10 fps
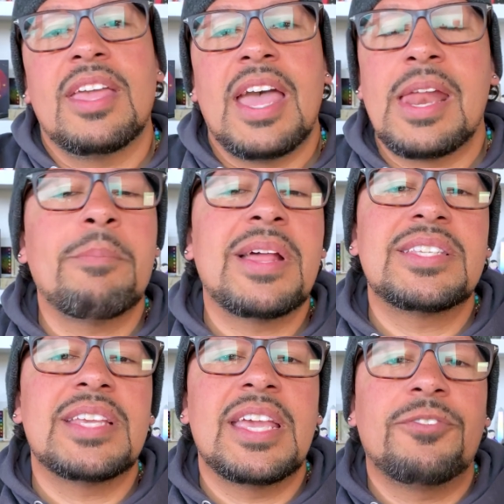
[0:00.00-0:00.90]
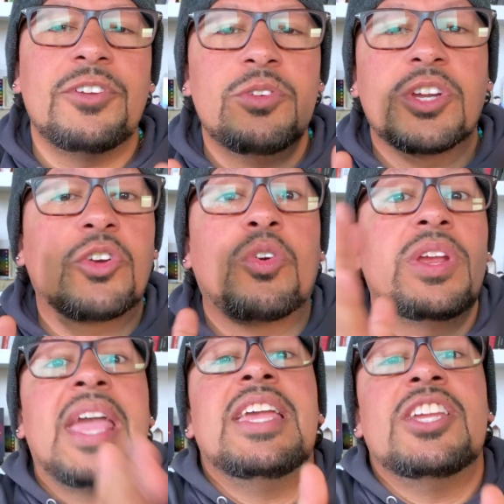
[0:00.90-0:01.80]
And I'm not saying for you to
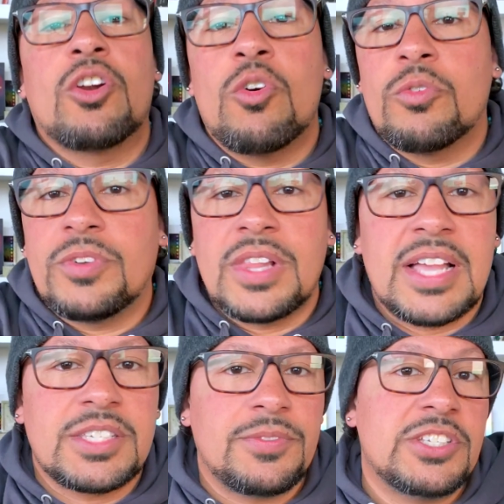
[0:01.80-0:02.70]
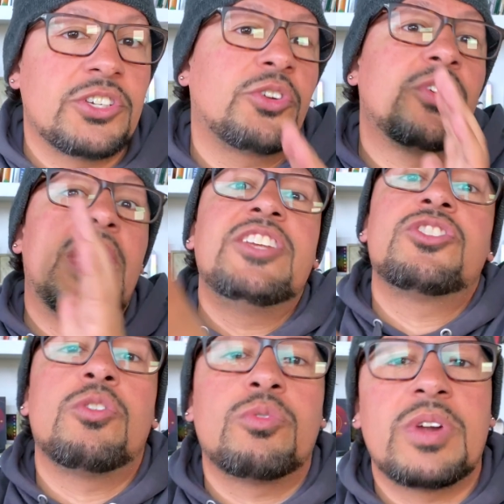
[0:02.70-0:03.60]
create your own philosophies or create
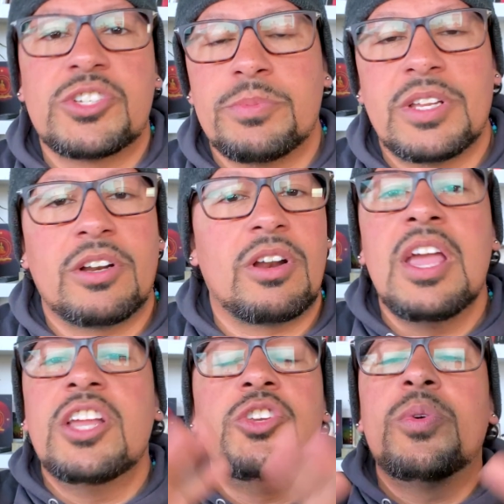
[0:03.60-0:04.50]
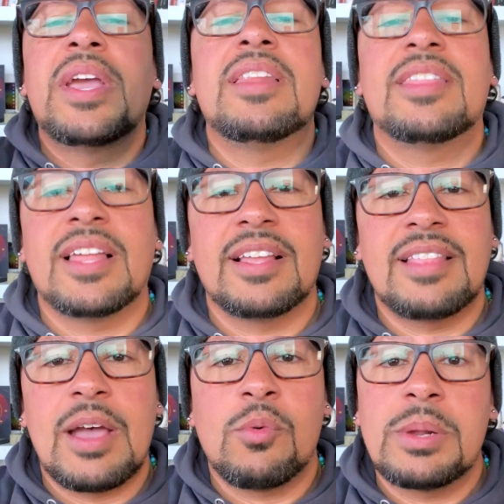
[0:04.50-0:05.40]
your own regimen or do anything like
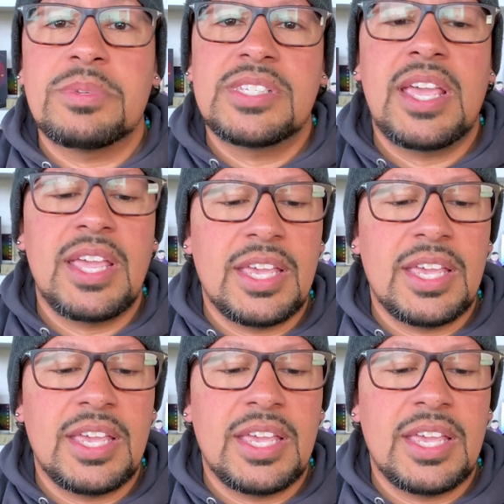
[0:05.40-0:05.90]
that. What I'm saying